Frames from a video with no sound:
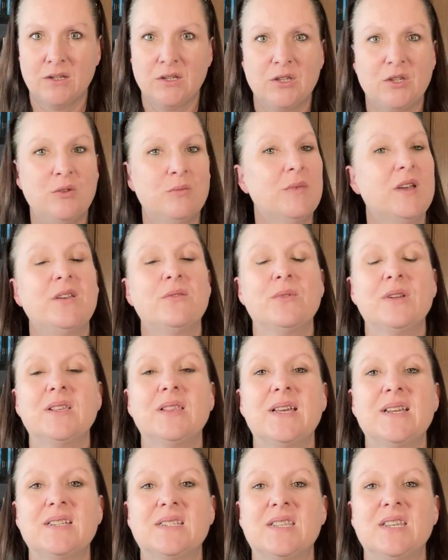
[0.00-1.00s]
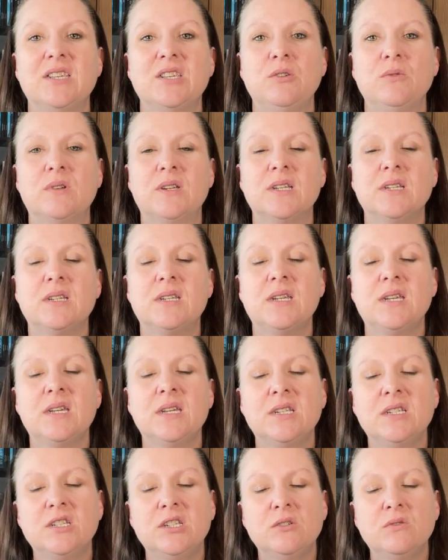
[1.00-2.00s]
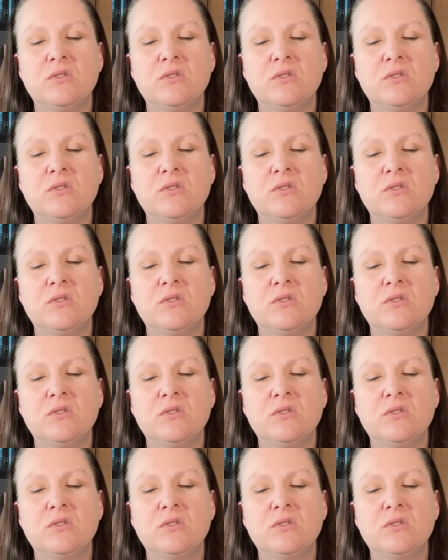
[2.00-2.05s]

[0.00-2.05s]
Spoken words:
You might realize that you continue